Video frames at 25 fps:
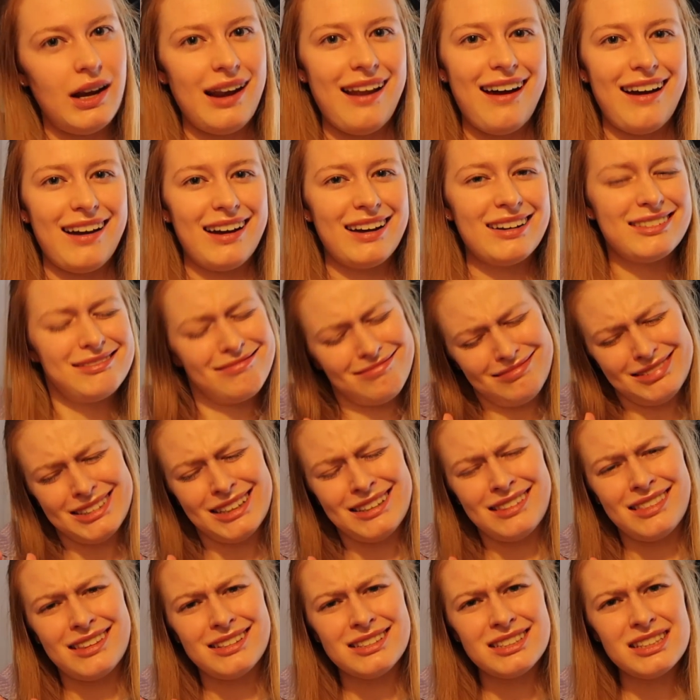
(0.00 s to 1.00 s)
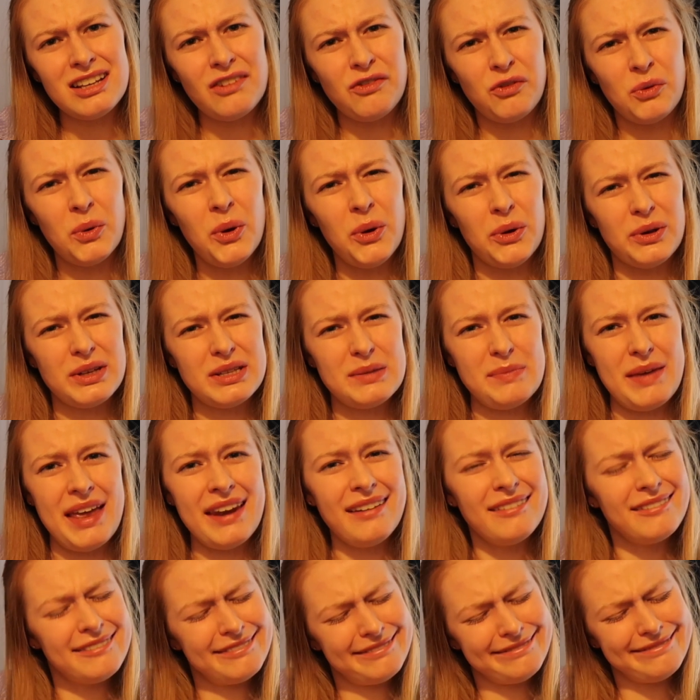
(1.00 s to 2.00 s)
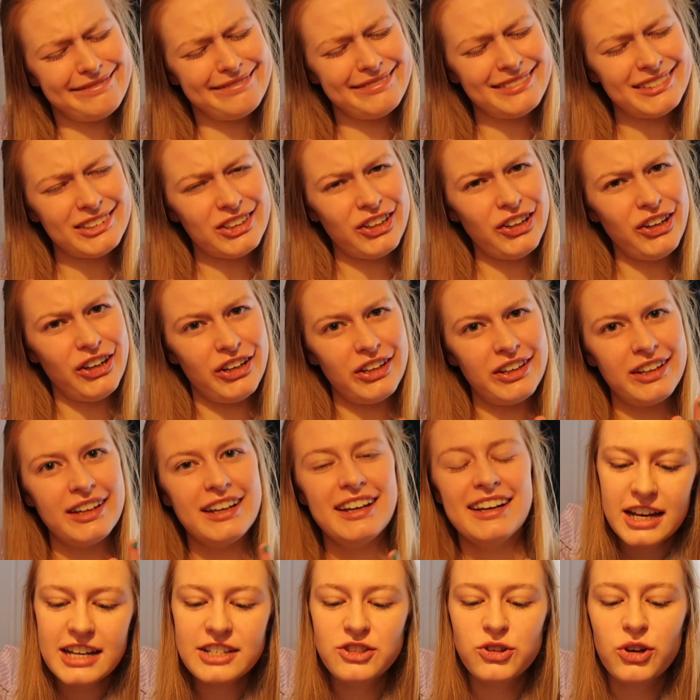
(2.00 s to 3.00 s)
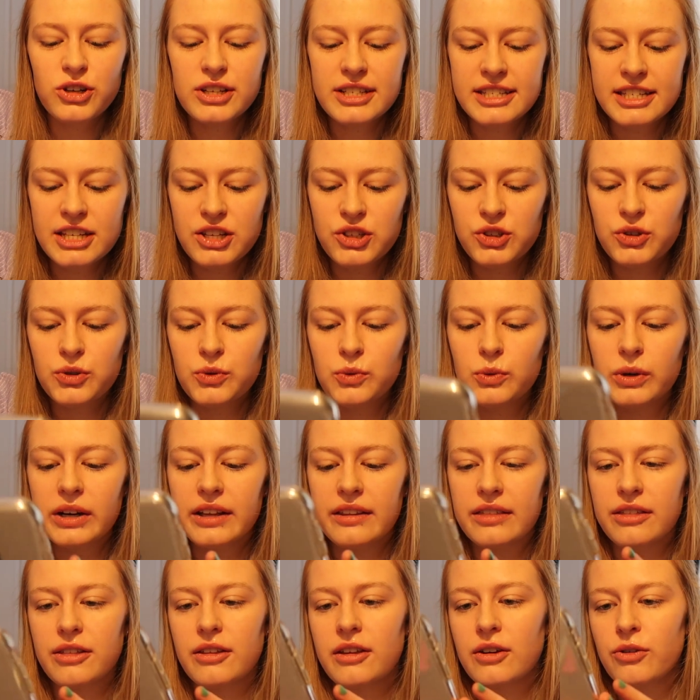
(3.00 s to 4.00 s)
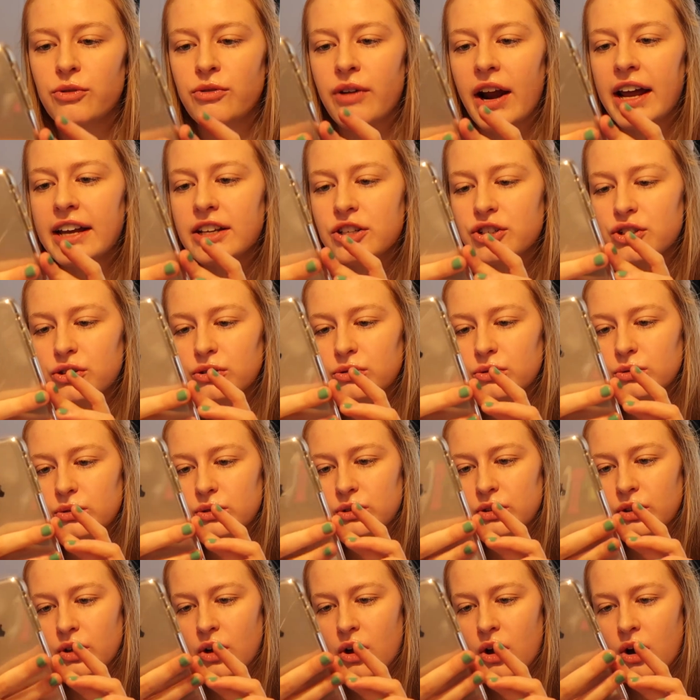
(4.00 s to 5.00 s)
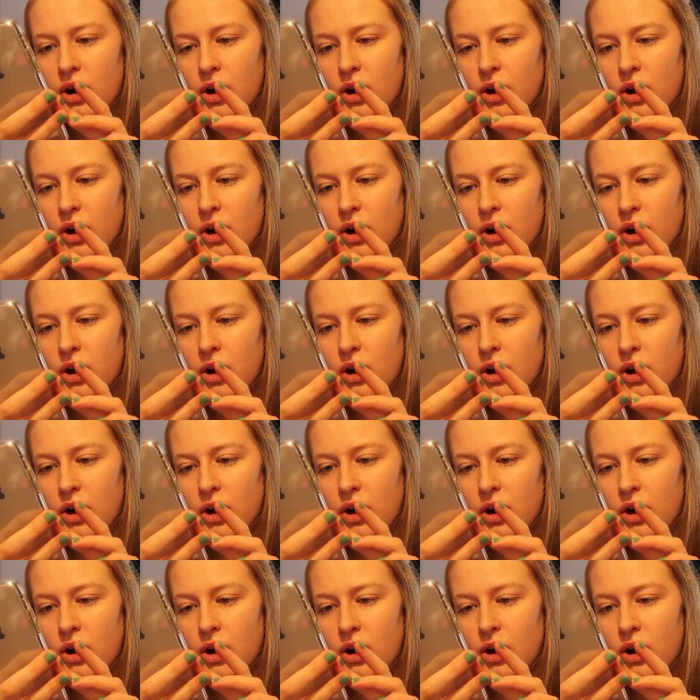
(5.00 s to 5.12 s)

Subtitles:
like, this stuff works, man. It's good. Let's continue with Rachel's